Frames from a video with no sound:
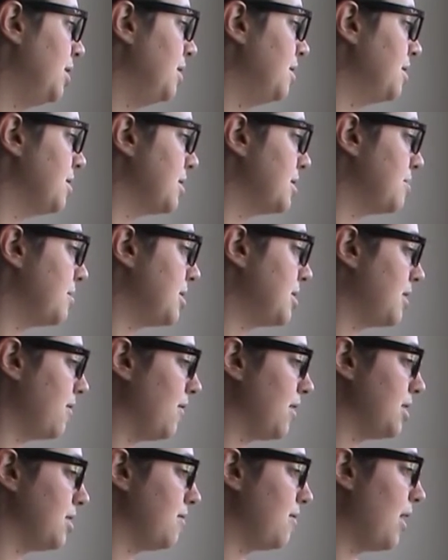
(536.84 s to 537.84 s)
the
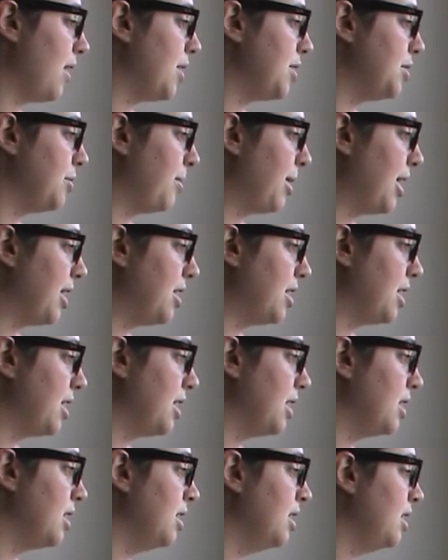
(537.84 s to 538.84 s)
specifics of how I do my
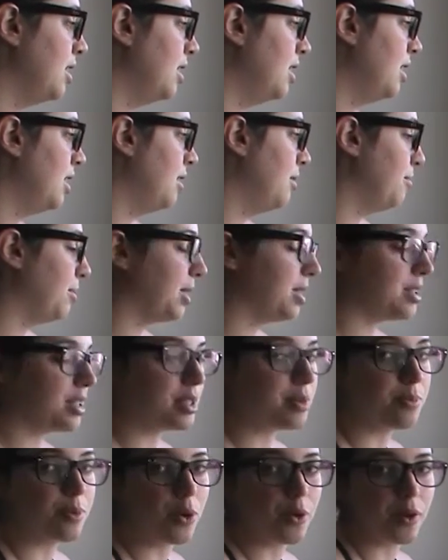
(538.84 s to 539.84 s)
editing because
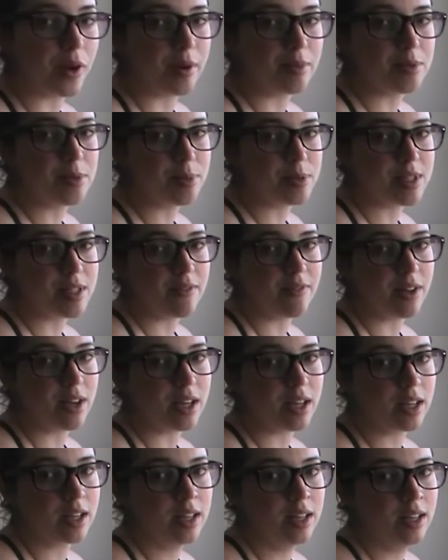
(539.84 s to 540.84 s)
it's program
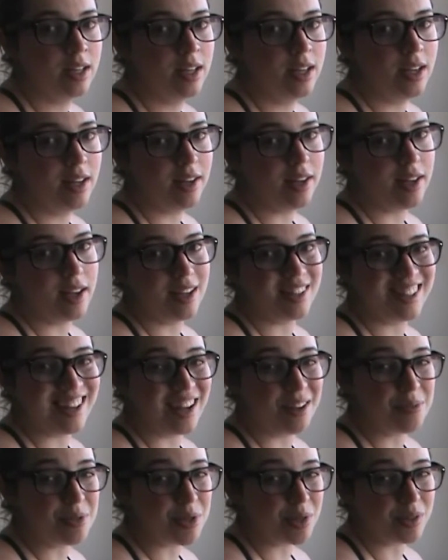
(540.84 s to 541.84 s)
specific, and
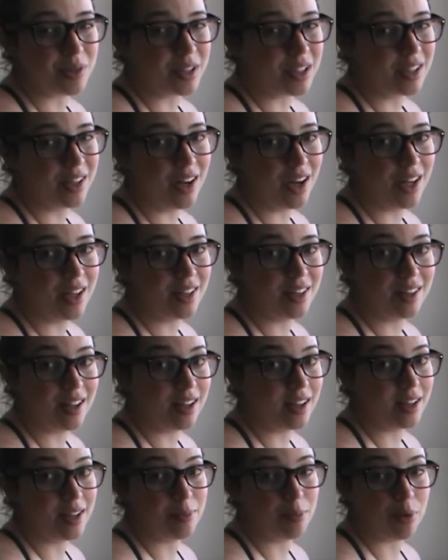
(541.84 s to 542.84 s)
I'm certainly not
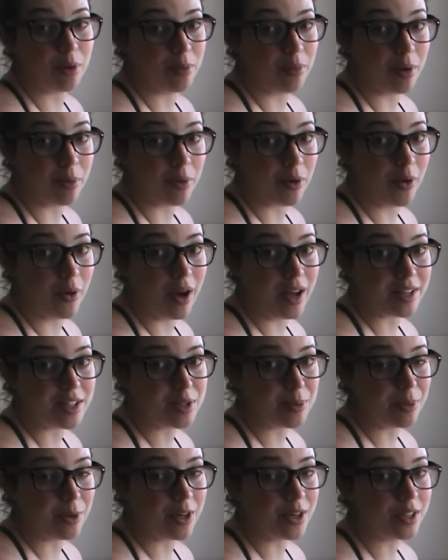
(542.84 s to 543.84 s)
a Premiere Pro
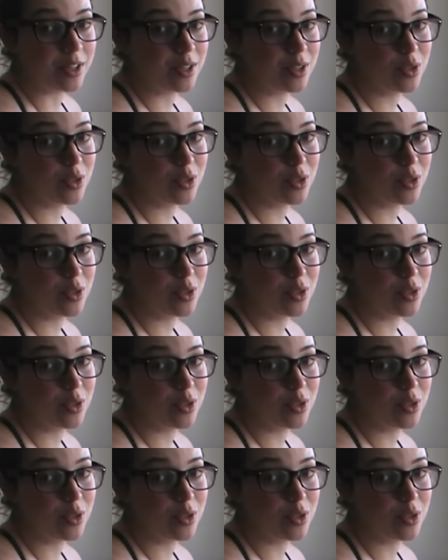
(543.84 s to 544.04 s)
expert